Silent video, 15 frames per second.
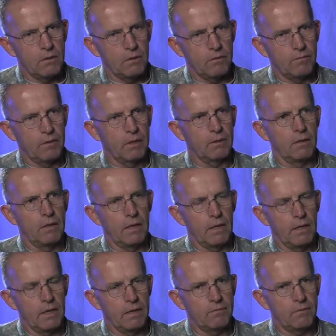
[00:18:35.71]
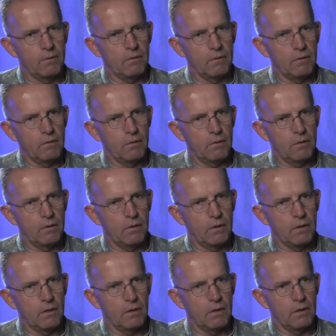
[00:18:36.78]
In fact, the day after.
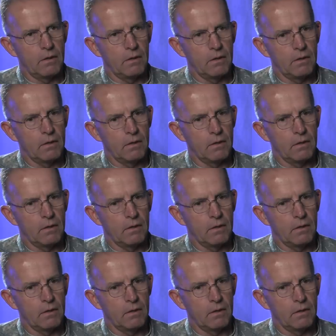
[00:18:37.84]
And